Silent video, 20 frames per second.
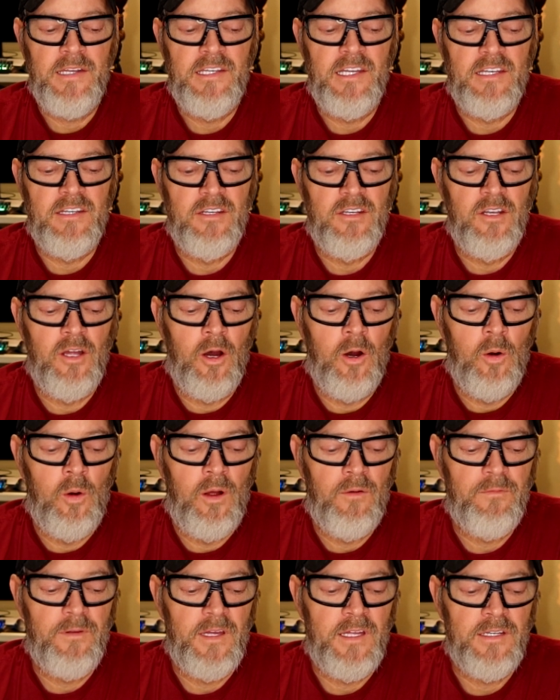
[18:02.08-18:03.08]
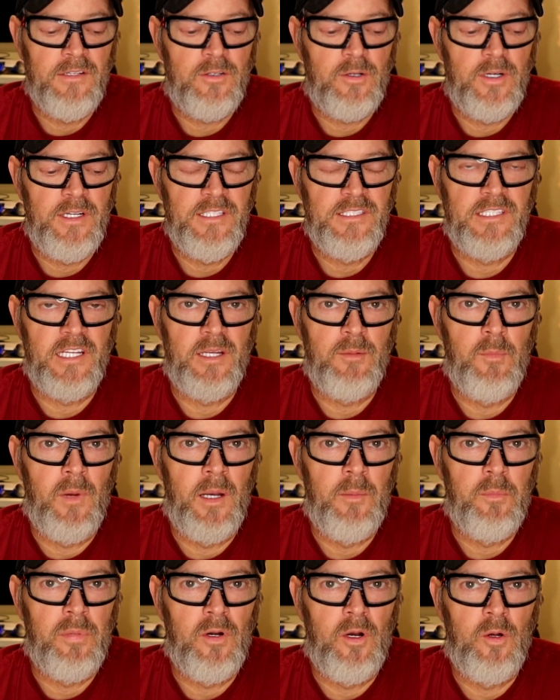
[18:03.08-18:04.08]
didn't know if increasing my
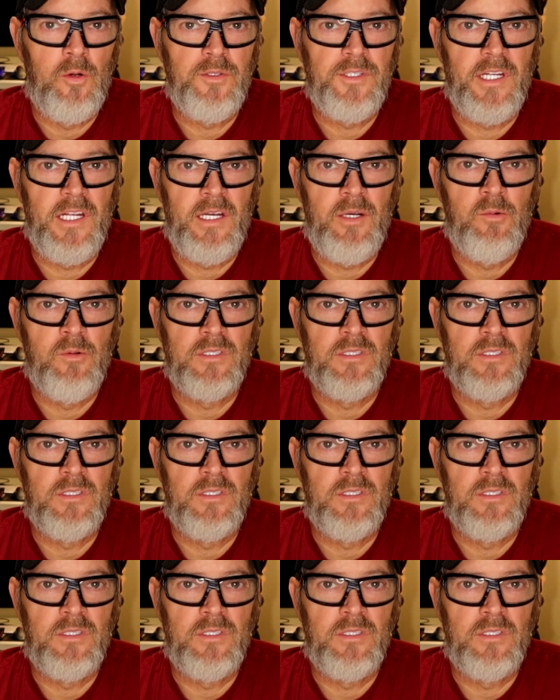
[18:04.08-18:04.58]
protein